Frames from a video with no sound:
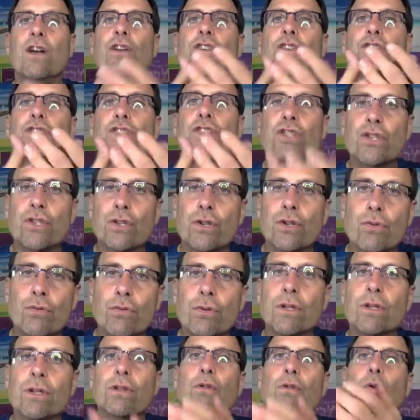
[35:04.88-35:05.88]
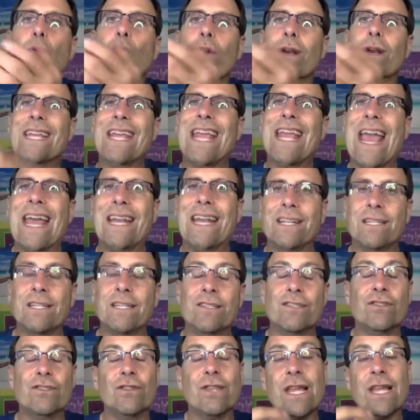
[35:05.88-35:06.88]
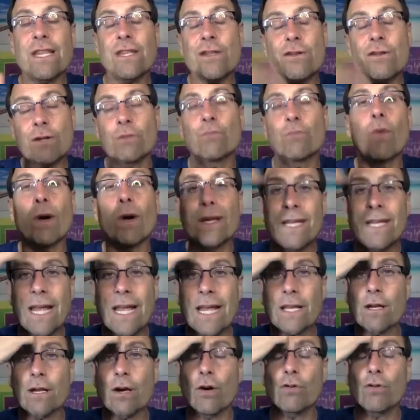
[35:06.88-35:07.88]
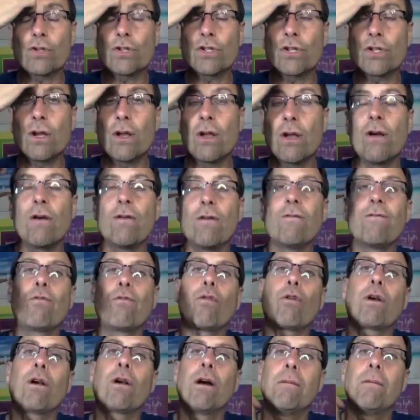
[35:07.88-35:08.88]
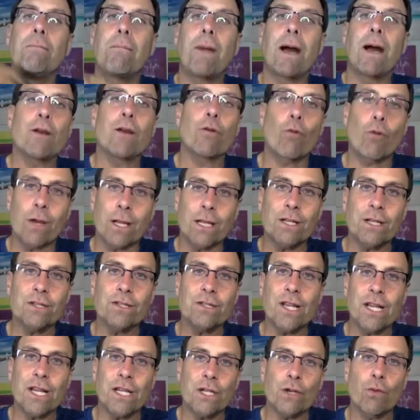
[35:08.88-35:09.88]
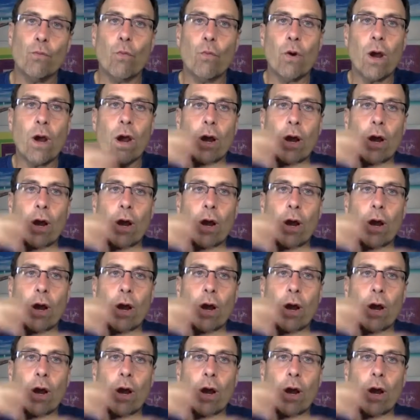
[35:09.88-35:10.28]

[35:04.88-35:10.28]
student or candidate so that you can one day coach for my organization. We are